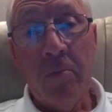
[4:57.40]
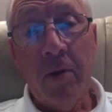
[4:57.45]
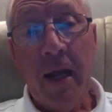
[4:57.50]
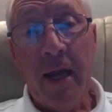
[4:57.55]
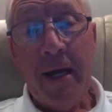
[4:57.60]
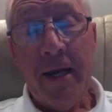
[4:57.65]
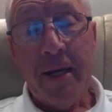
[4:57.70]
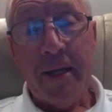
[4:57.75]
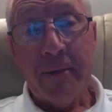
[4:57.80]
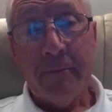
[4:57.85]

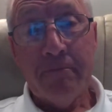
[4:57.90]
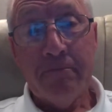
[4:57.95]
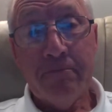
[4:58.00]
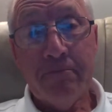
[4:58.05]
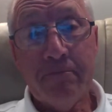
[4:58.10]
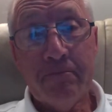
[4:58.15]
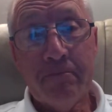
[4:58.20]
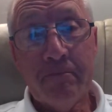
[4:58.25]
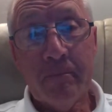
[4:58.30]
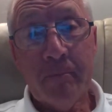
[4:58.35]
planning.
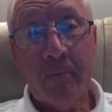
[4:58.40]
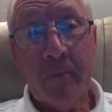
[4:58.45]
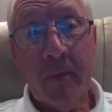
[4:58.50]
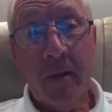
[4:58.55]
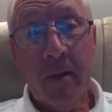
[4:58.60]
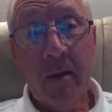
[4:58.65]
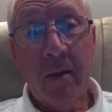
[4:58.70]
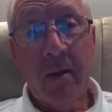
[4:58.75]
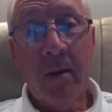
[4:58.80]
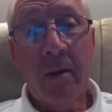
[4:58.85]

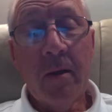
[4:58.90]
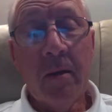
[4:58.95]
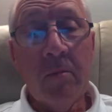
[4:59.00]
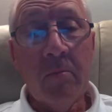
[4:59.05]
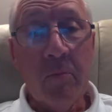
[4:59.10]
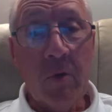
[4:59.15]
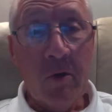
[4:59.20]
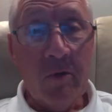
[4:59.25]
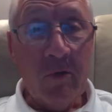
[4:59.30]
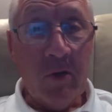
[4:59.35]

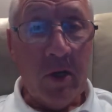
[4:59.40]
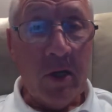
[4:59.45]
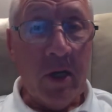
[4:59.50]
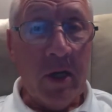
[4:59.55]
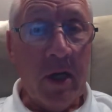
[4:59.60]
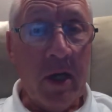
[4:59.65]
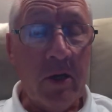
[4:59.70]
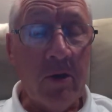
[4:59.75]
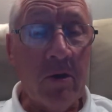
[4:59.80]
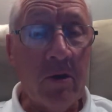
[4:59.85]
Moving the
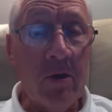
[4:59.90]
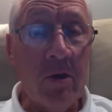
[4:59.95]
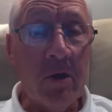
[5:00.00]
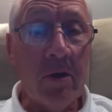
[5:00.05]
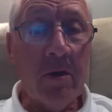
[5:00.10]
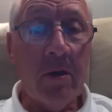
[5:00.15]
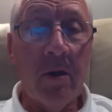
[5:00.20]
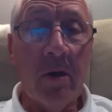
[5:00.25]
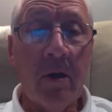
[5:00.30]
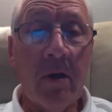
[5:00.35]
cadet
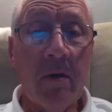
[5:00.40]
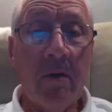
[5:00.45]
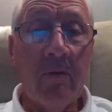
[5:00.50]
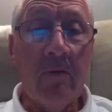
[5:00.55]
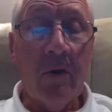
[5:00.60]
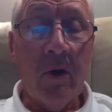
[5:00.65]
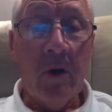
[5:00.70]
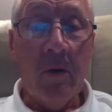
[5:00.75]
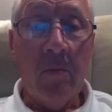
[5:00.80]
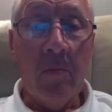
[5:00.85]
unit
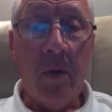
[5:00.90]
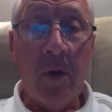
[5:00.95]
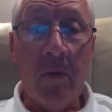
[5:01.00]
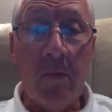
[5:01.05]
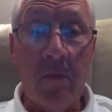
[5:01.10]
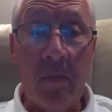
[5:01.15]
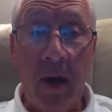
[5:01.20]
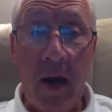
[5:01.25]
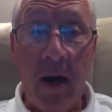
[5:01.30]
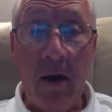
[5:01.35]
from
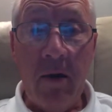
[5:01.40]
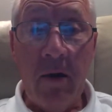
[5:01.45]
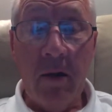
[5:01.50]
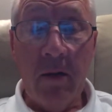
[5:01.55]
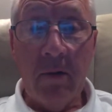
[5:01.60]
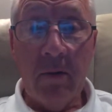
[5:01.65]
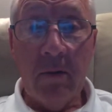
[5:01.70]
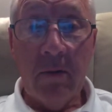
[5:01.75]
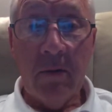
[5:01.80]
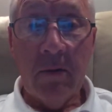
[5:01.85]

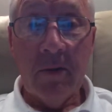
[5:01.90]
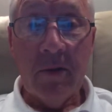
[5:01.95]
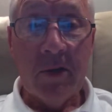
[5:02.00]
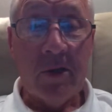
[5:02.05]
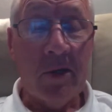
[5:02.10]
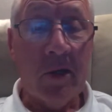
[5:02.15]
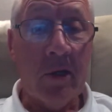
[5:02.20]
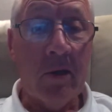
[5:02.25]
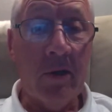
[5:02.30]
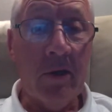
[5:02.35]
Barrel to
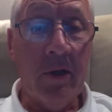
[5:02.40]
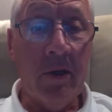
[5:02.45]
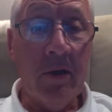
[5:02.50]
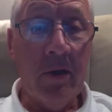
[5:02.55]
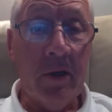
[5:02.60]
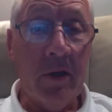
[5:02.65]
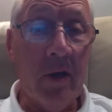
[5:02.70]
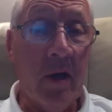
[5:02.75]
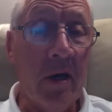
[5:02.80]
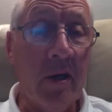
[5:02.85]
Singleton
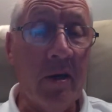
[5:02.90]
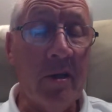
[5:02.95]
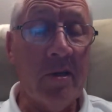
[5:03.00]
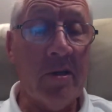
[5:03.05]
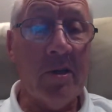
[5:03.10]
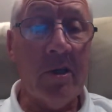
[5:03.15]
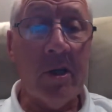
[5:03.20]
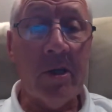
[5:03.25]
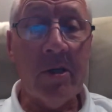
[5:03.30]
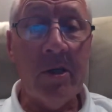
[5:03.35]
in
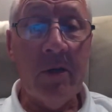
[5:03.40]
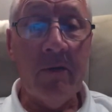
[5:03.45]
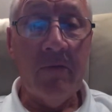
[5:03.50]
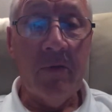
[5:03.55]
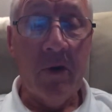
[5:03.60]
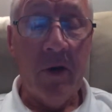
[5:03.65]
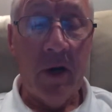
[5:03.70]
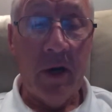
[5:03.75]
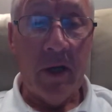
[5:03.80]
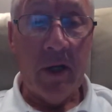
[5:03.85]
1960
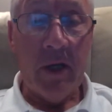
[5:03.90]
for a